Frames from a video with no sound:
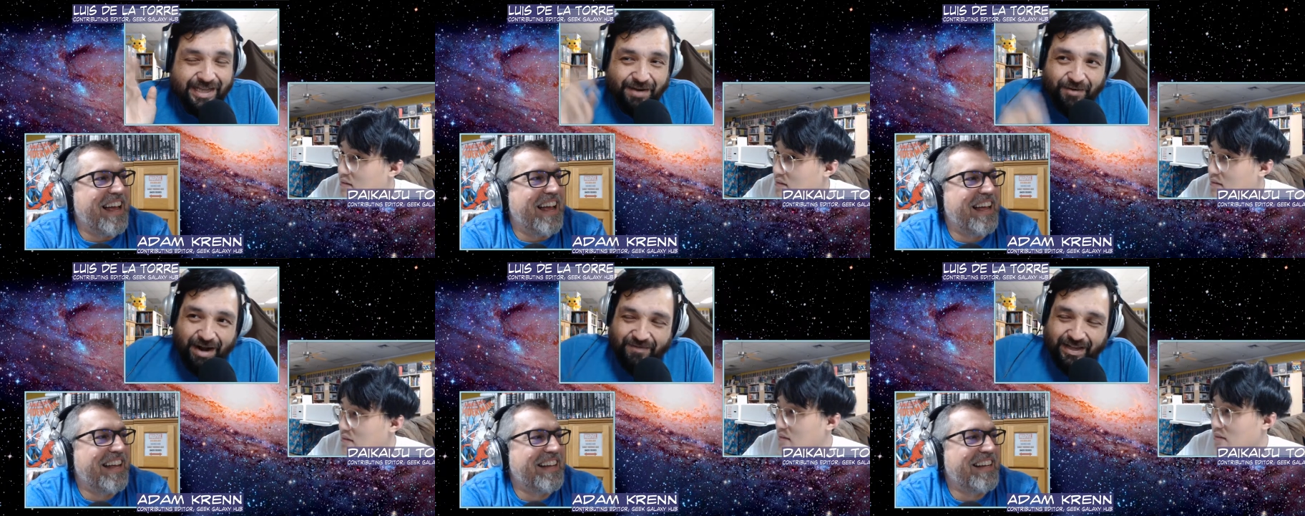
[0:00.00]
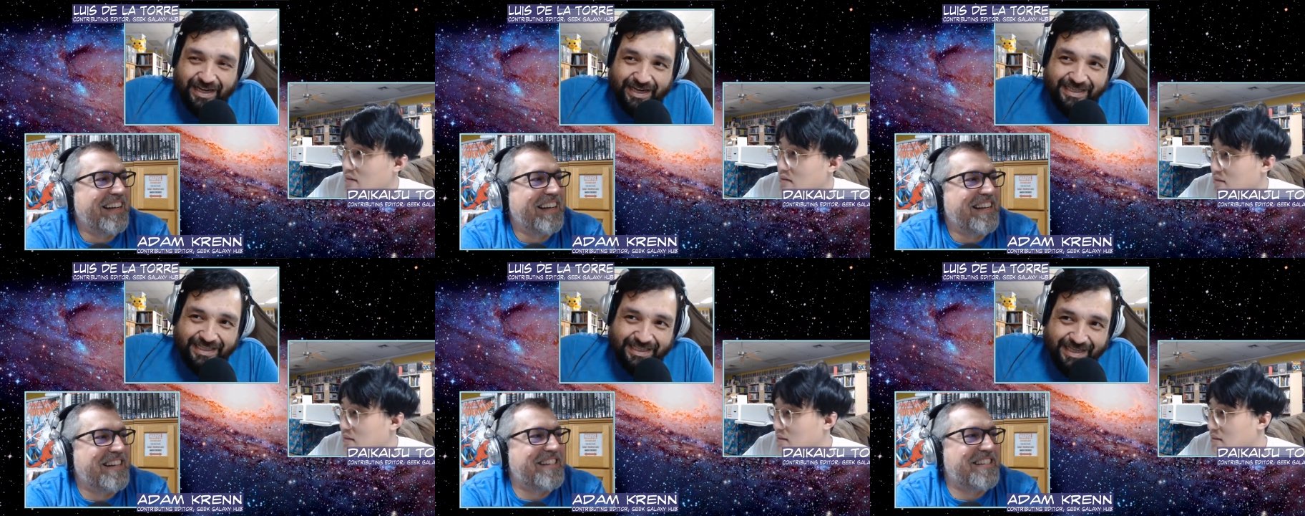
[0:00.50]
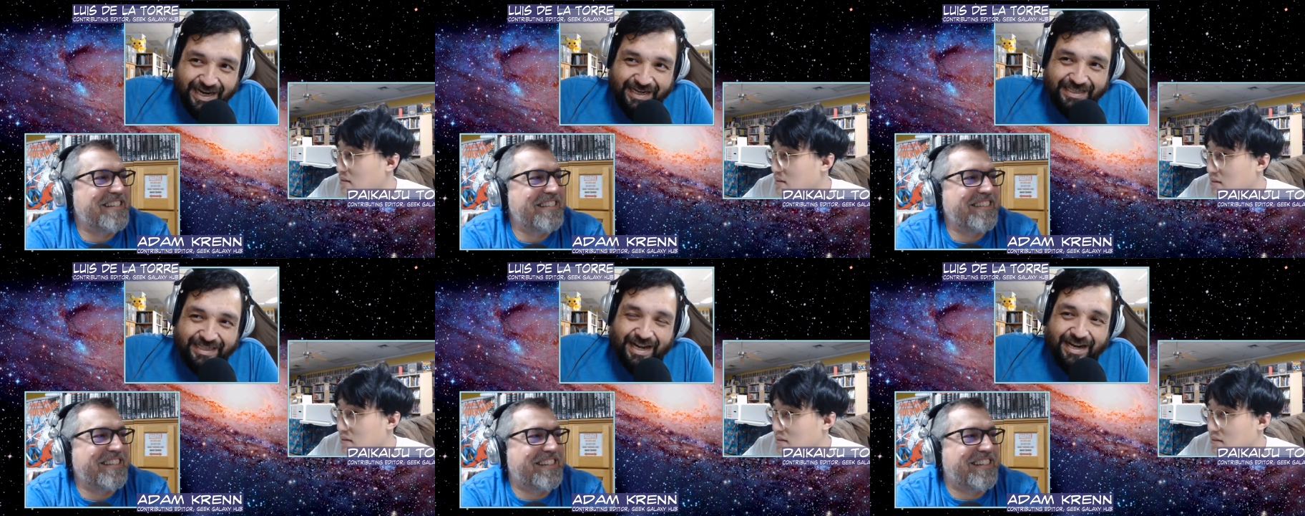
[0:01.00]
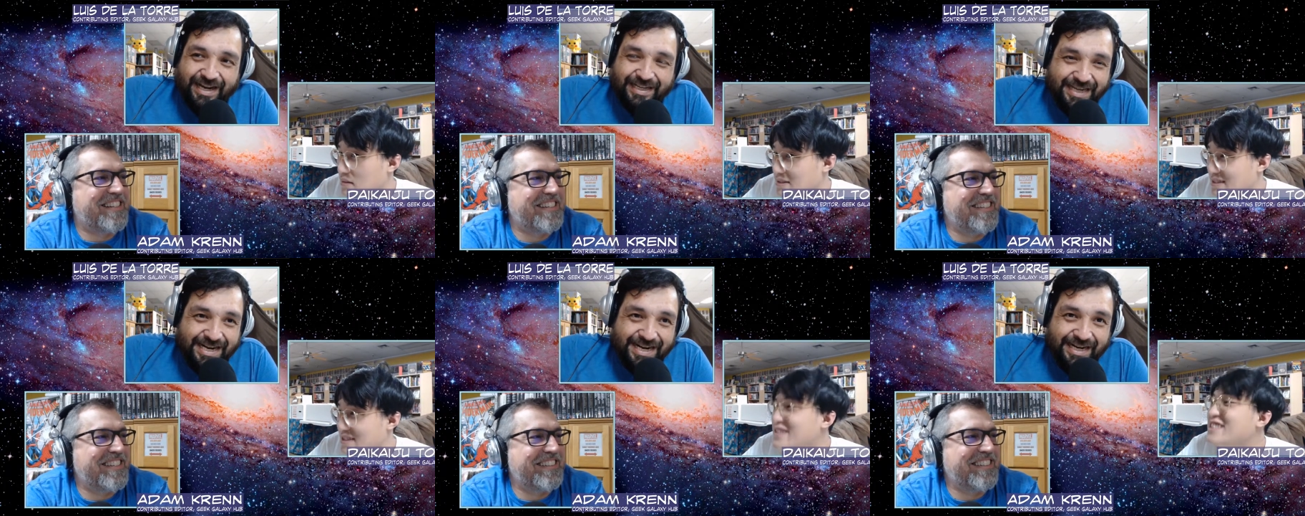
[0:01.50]
Speaker 1: they would have like a distinct sound.
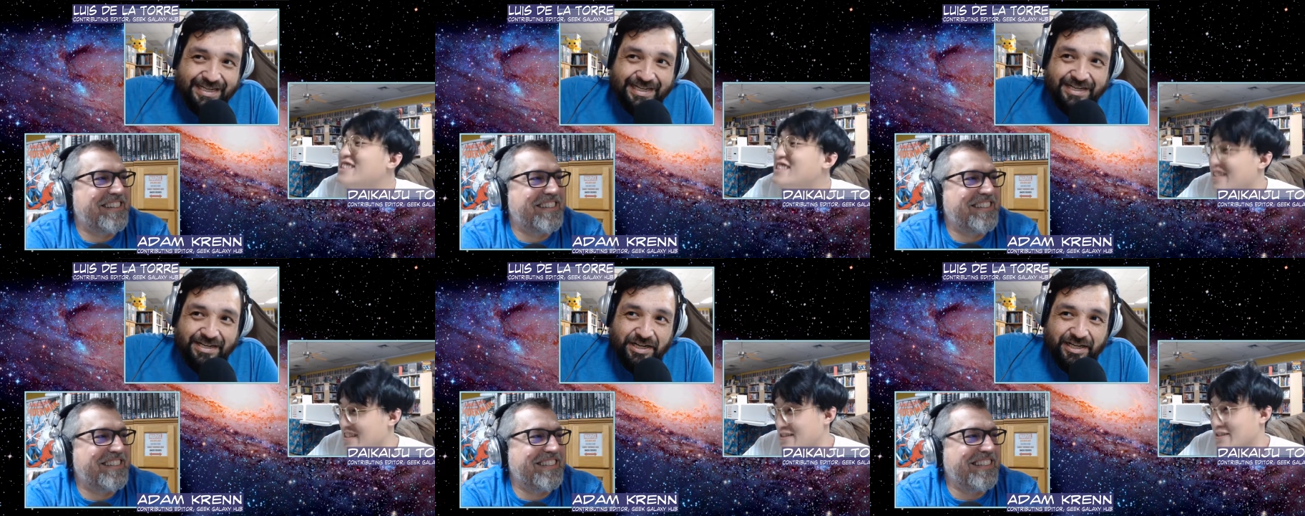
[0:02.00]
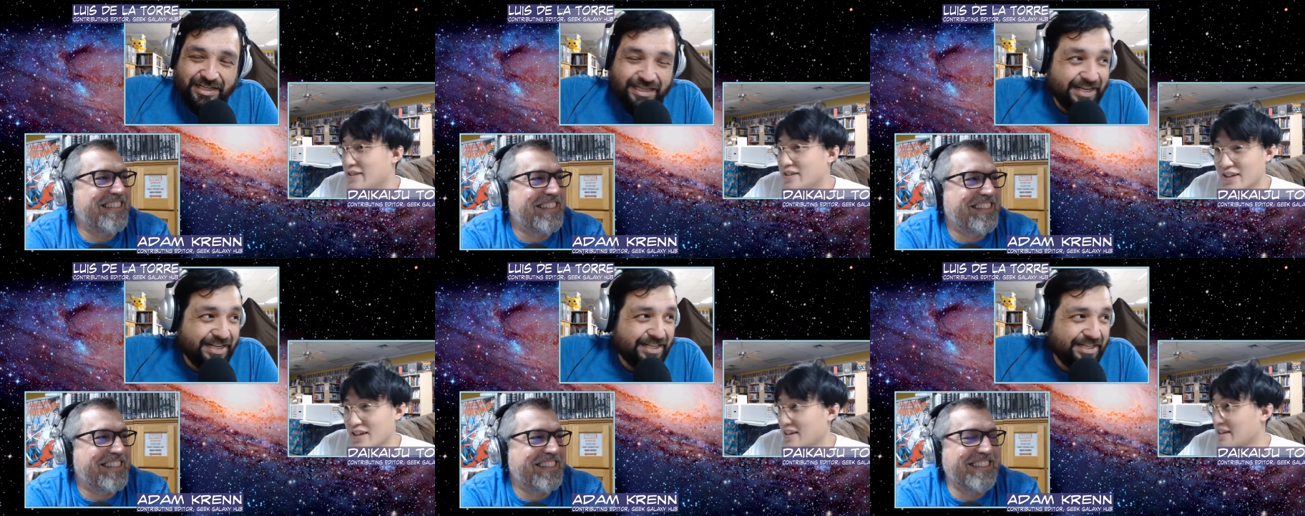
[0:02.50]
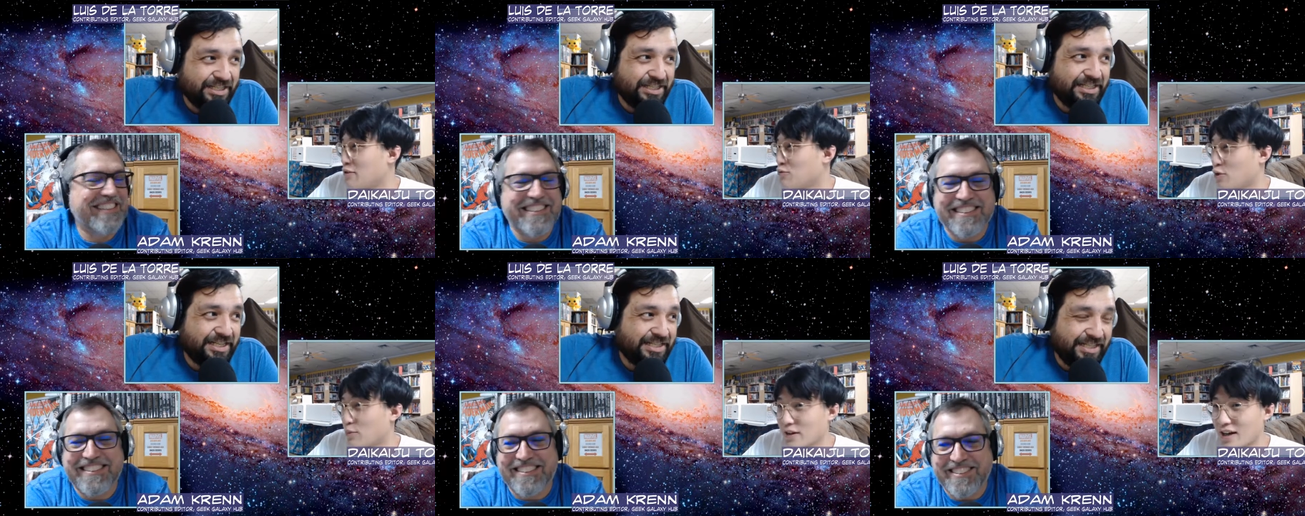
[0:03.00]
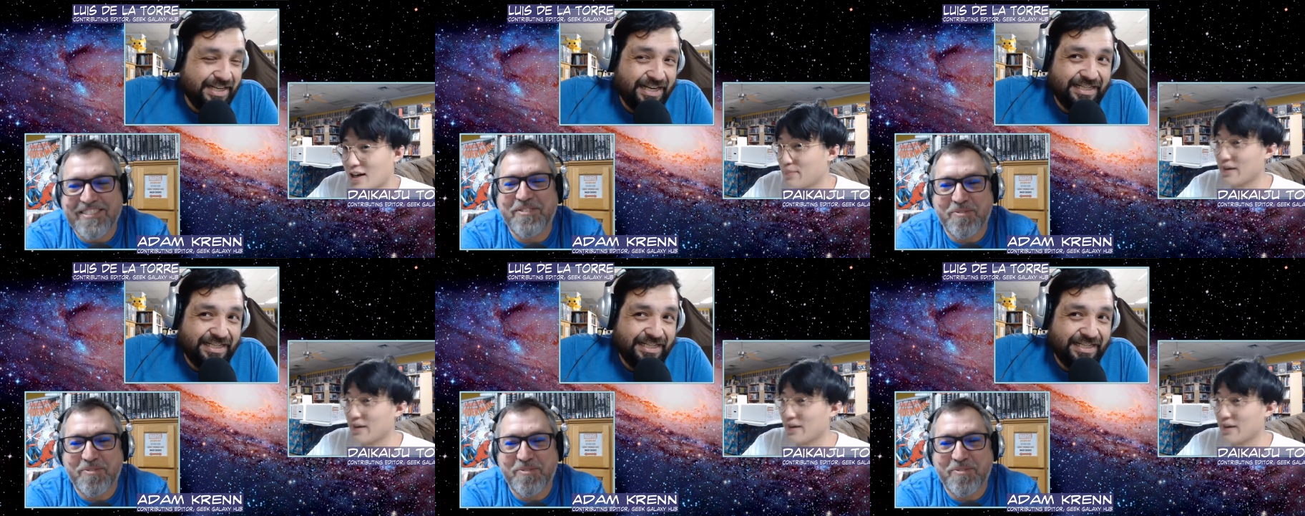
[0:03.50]
Ka-tink, ka-tink, ka-tink, ka-tink,